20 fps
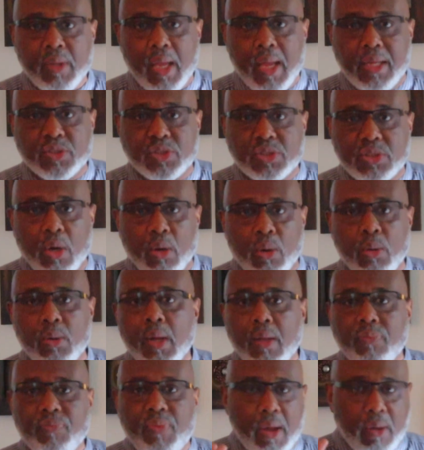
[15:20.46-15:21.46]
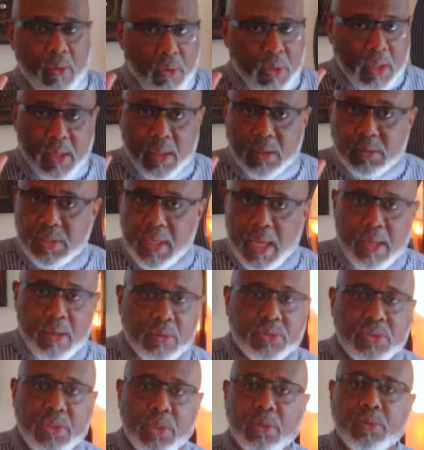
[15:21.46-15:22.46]
And so they're going to
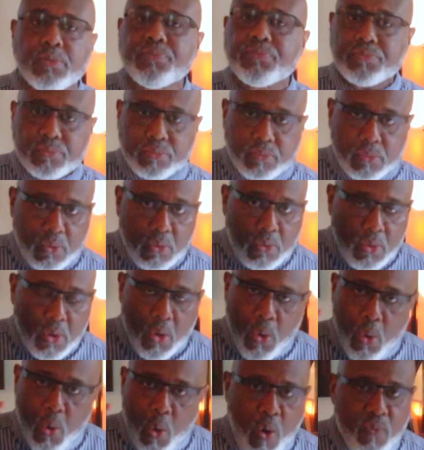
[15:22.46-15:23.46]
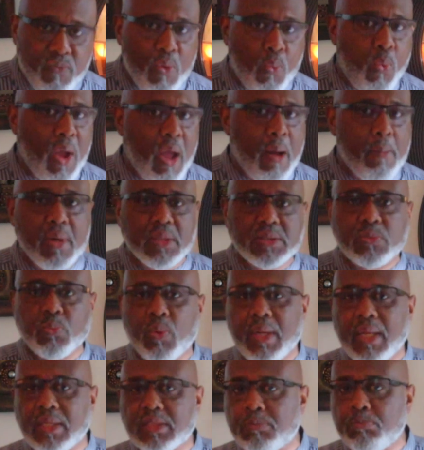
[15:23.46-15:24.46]
continue to overwhelm us
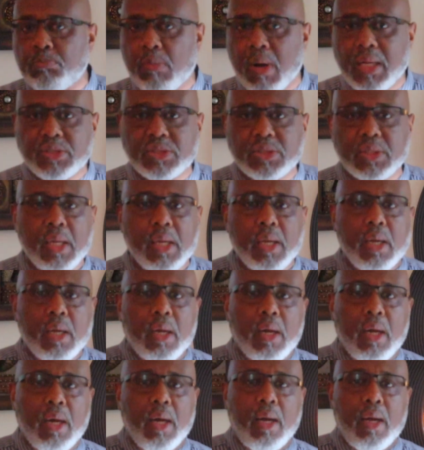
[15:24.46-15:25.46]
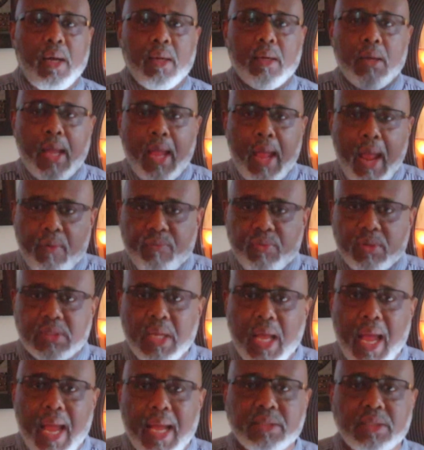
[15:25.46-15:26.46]
with as much
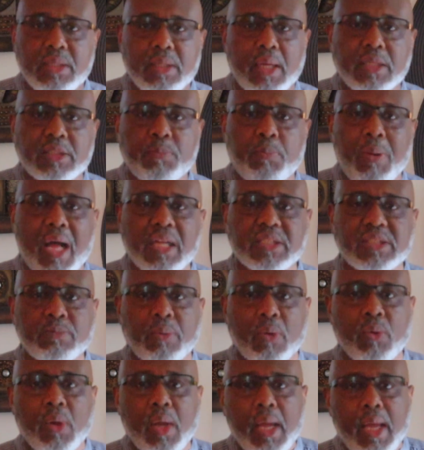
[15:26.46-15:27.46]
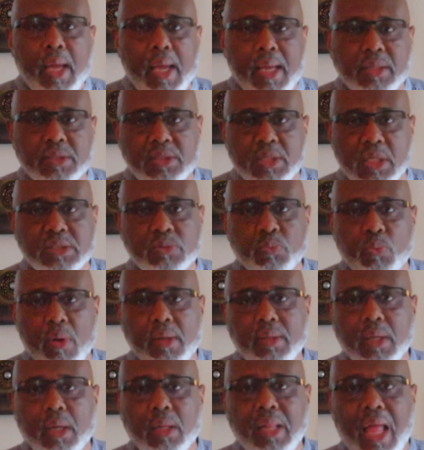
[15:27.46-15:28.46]
advertising as possible. And since we're
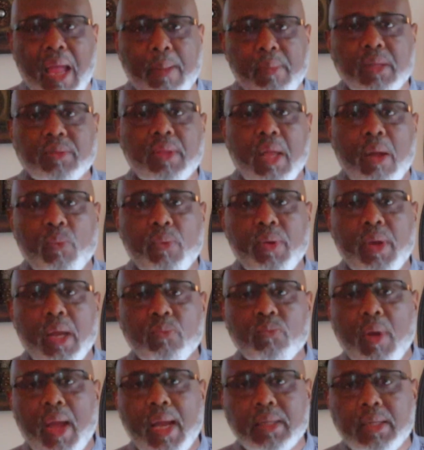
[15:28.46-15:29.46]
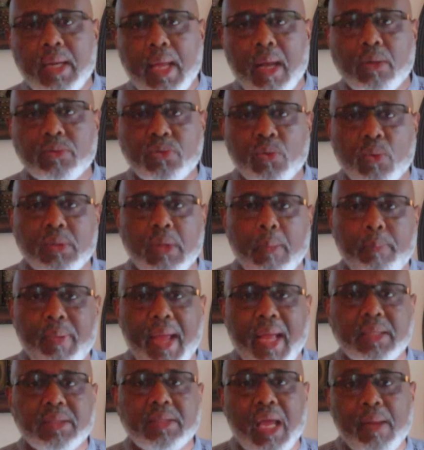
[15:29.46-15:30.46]
in the climate that we're in right now during the
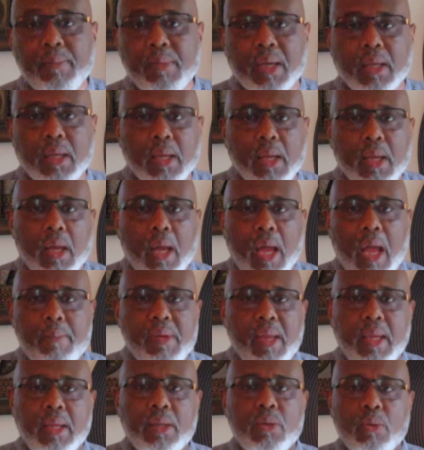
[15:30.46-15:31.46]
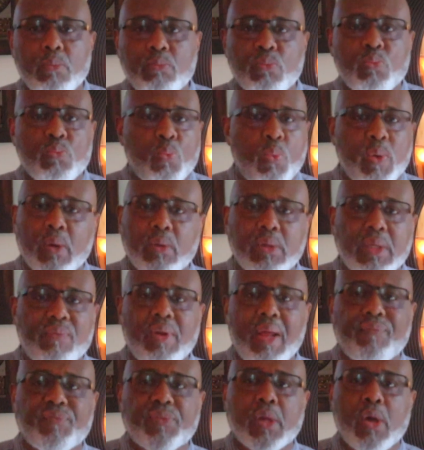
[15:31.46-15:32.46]
pandemic, I mean, we don't
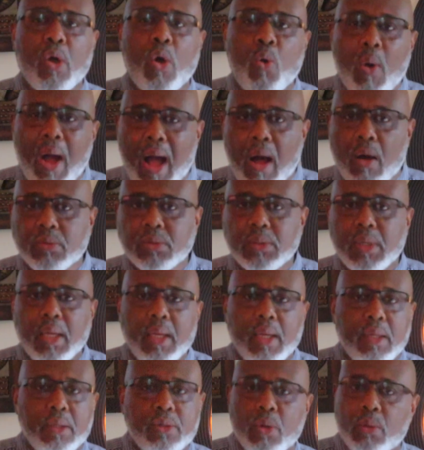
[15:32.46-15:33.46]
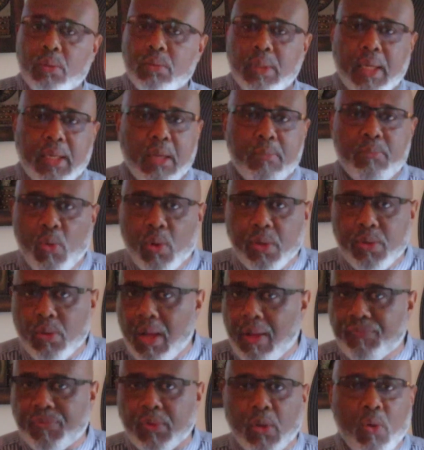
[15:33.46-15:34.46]
even have to go out anymore. You
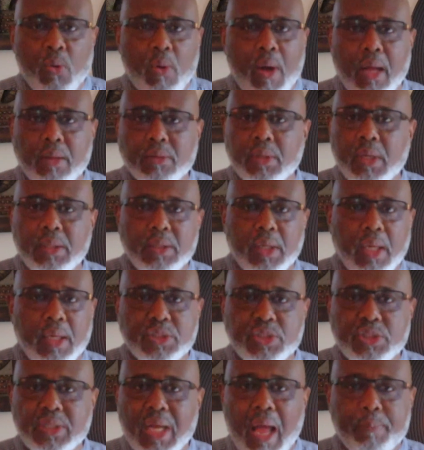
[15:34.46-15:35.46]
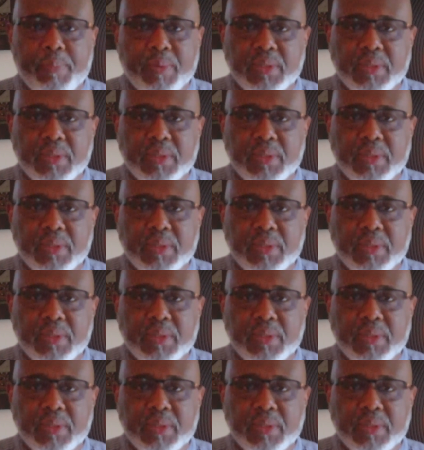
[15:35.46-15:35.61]
don't have to go out and shop.